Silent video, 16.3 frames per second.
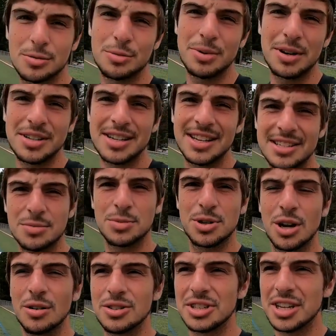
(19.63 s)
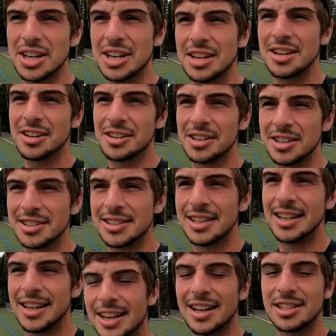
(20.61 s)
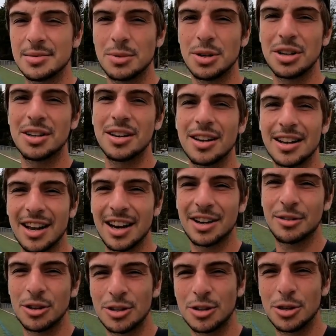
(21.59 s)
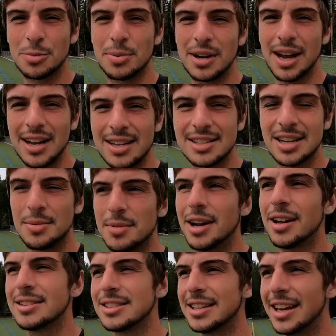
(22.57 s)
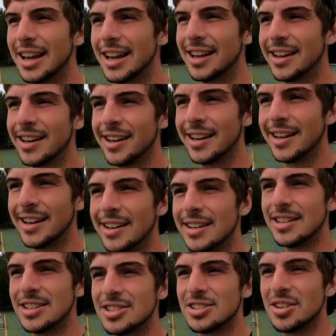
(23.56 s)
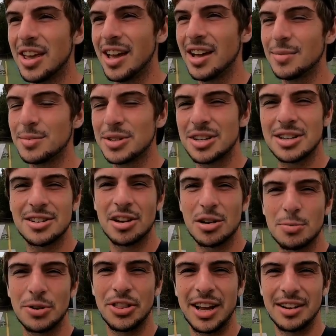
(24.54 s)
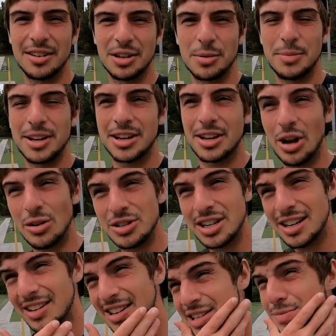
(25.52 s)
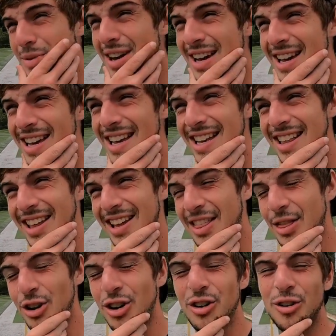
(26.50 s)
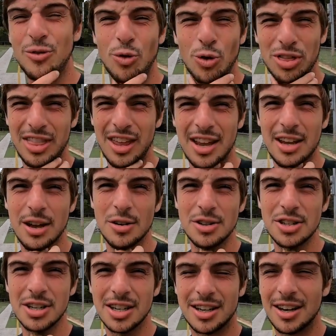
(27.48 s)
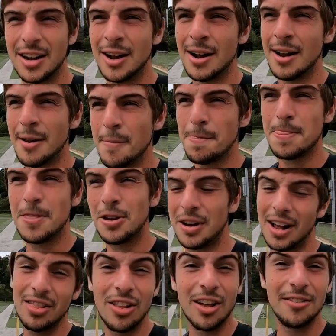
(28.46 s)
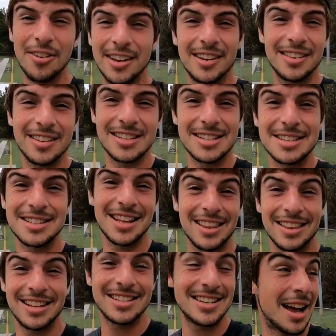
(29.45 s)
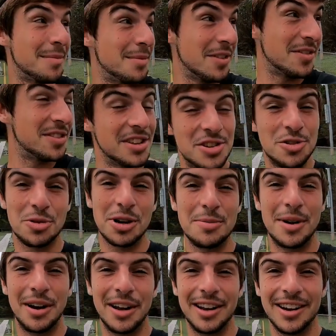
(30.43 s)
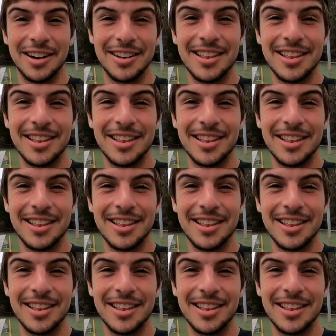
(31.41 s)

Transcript: We're about to get some coaching in here. Got a good group of guys coming out today. So yeah, I'm just gonna talk about that a little bit. Coaching, this is my like third or fourth day coaching. Dude, I love it. I'm living the dream out here.